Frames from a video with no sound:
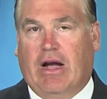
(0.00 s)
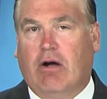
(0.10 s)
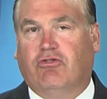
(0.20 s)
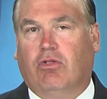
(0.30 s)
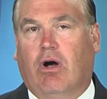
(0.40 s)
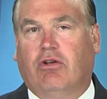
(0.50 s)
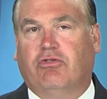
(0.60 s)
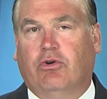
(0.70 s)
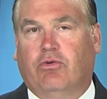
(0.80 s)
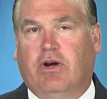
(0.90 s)
council
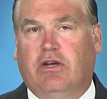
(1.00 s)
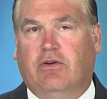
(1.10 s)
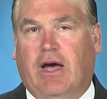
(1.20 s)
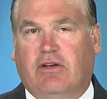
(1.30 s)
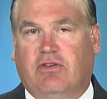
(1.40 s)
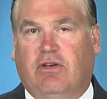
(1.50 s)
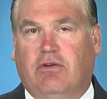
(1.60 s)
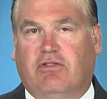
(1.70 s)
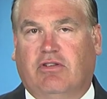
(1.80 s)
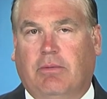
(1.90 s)
also agreed to
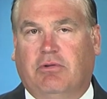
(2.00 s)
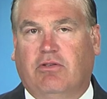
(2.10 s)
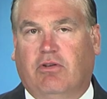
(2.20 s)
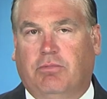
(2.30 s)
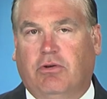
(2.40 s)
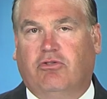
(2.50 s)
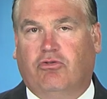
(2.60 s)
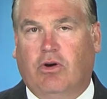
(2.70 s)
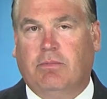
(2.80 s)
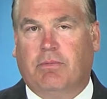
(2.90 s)
execute a substance abuse
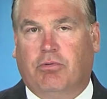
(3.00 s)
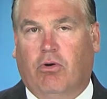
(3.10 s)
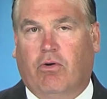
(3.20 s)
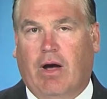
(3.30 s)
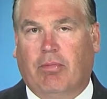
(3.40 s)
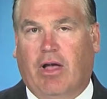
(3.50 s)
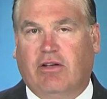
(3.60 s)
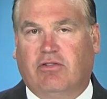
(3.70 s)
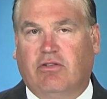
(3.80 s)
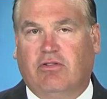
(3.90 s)
treatment program
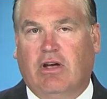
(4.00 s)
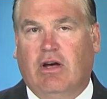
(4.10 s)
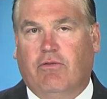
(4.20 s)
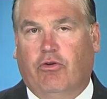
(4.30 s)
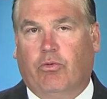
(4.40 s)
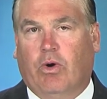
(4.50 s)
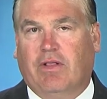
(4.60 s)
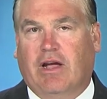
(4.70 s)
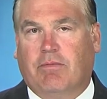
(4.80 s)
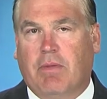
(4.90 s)
license for the
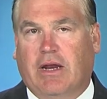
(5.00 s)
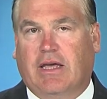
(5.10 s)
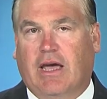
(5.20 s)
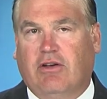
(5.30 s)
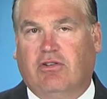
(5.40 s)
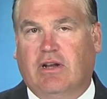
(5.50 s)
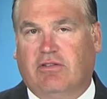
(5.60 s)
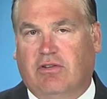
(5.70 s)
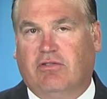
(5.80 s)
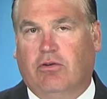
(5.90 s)
Red Lake Medication
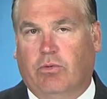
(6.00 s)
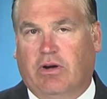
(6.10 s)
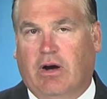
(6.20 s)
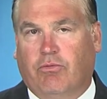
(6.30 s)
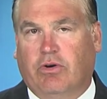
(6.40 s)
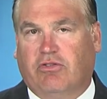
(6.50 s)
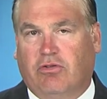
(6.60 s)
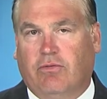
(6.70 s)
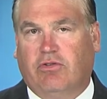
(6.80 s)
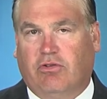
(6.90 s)
Assisted Recovery
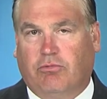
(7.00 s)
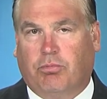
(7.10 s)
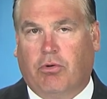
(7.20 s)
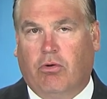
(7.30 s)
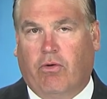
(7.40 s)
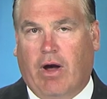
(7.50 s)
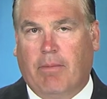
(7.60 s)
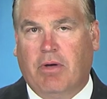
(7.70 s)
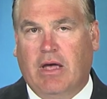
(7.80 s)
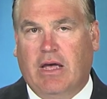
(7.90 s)
Services
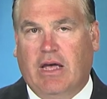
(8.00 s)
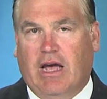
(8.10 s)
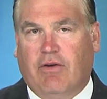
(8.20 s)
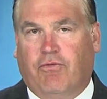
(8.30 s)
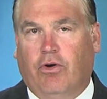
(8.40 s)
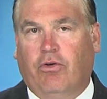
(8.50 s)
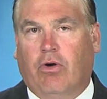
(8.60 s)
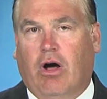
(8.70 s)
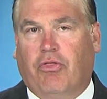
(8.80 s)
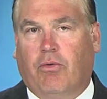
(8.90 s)
Program and further
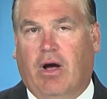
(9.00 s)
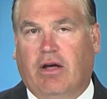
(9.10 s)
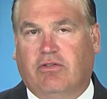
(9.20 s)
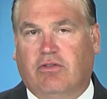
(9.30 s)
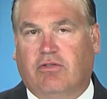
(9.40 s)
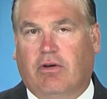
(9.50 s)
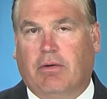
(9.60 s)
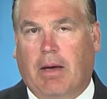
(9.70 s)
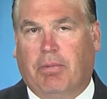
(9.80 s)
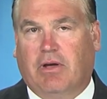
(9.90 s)
authorizes
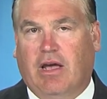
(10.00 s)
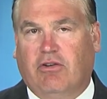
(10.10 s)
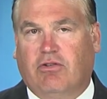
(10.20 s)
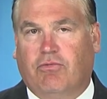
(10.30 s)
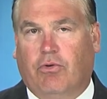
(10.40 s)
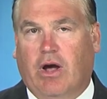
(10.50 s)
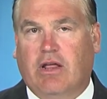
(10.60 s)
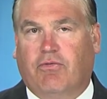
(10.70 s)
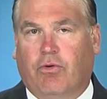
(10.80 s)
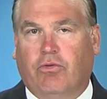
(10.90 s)
application for any
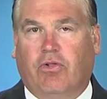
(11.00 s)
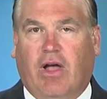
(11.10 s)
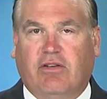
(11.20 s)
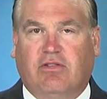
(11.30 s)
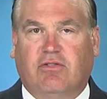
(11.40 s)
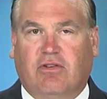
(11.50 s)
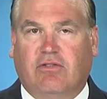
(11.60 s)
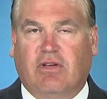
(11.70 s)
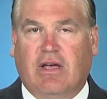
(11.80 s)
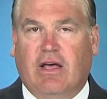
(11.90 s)
further
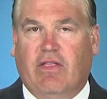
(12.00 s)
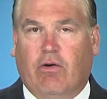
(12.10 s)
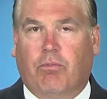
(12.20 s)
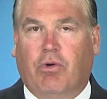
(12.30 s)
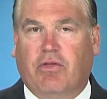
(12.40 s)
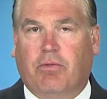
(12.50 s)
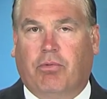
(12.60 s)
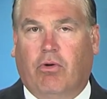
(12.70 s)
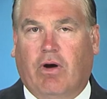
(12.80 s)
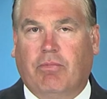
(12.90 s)
licenses that will bring the
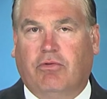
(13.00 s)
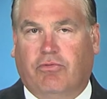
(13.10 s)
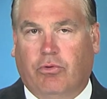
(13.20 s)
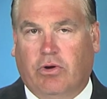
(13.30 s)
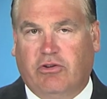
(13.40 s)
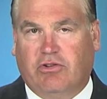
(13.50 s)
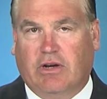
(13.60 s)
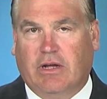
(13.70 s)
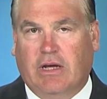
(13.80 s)
program to fruition.